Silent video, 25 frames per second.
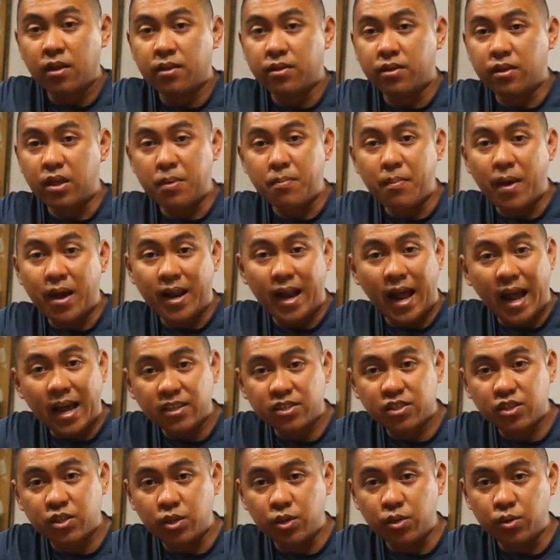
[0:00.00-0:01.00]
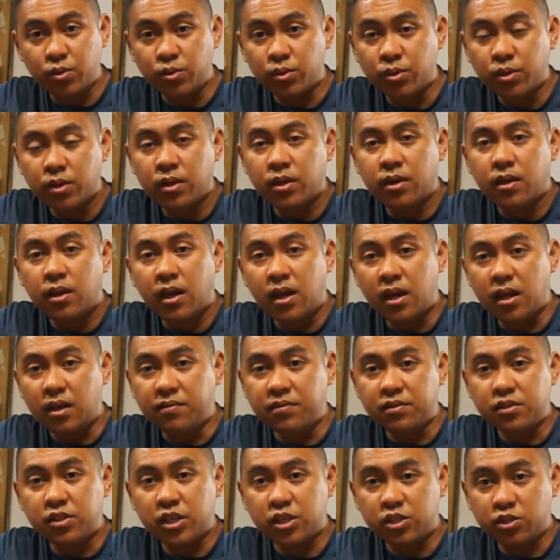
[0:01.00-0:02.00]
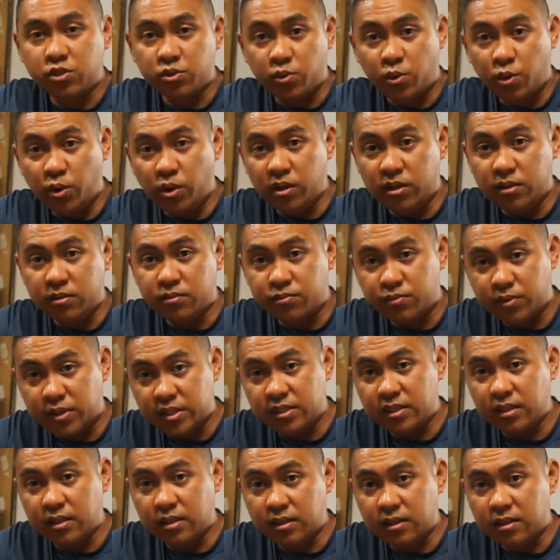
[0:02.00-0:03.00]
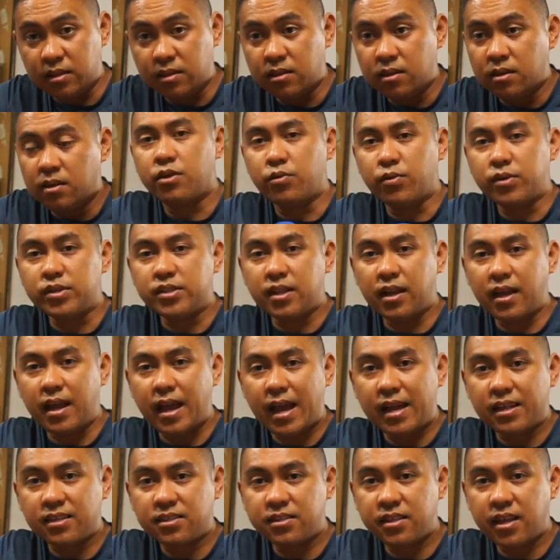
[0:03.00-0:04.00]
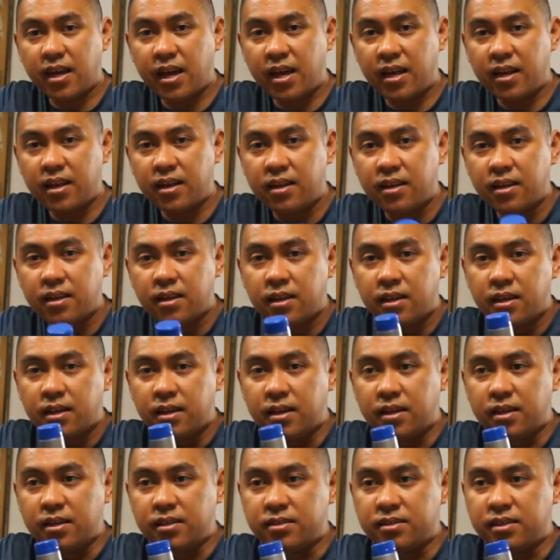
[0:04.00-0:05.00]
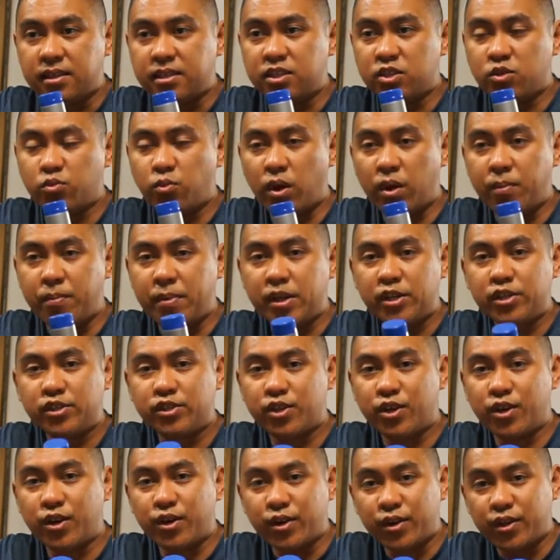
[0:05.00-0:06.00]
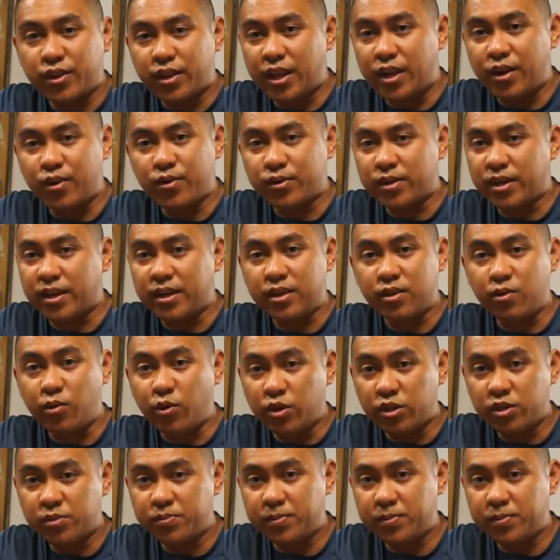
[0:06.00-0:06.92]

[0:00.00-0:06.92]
They might ask you, hey, have you changed your oil recently? The reason they ask that is they just want to make sure they don't get any oil